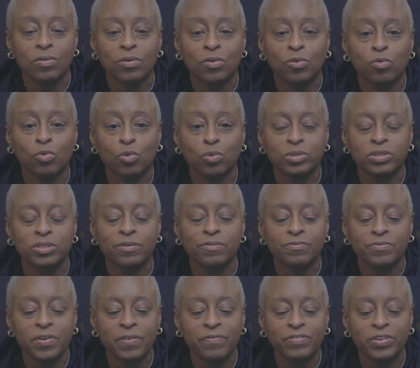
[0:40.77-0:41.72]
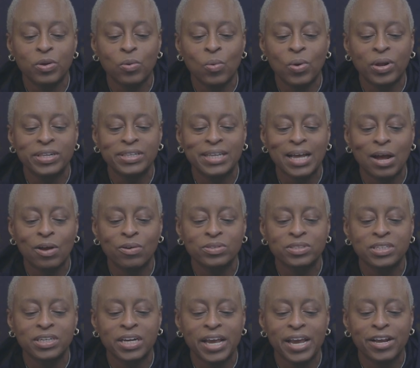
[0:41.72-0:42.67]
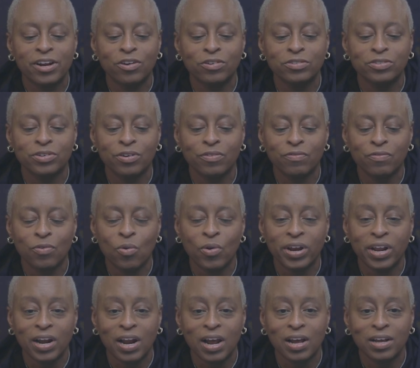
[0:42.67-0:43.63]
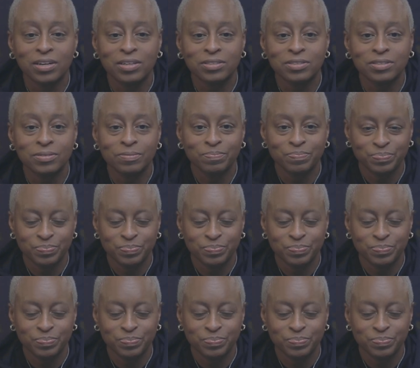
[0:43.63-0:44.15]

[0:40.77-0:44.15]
grew to $51,840.